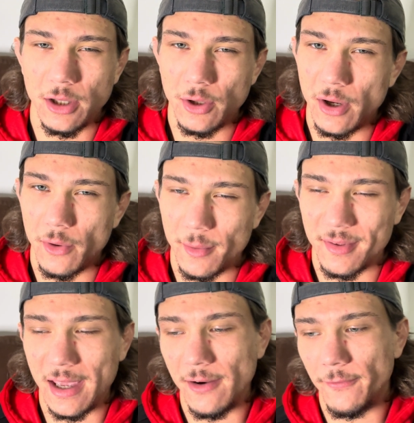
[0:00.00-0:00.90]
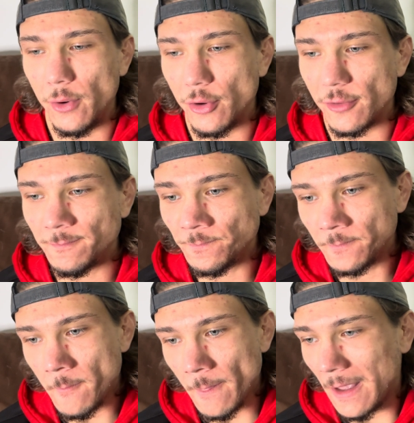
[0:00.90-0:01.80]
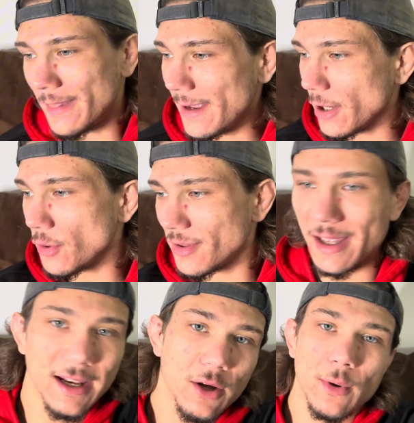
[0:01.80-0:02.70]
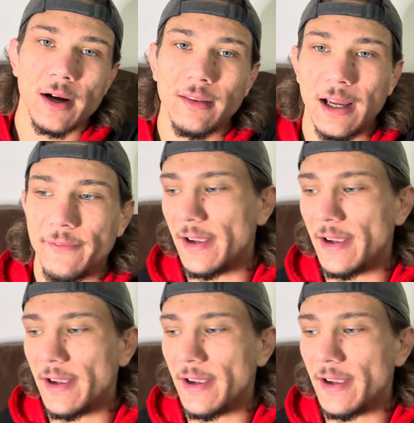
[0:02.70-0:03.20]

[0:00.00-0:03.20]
You get what I'm saying, folks? And that goes to anywhere in life.